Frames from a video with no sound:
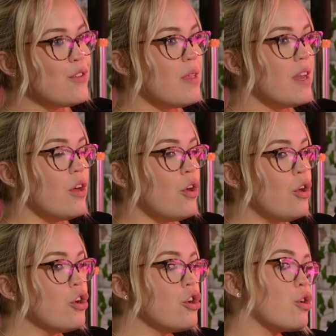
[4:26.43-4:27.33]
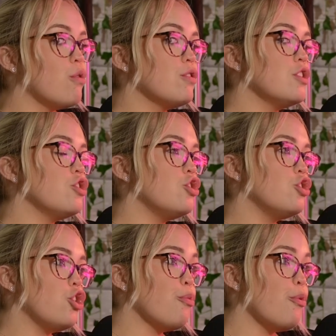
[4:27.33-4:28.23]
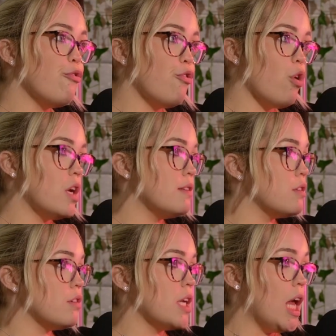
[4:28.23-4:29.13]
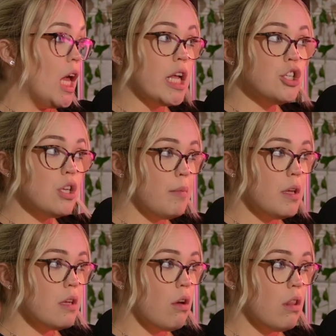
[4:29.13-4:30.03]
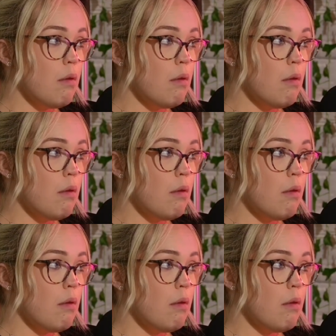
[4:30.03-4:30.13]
So then who are your courses suitable for? Is there an age limit on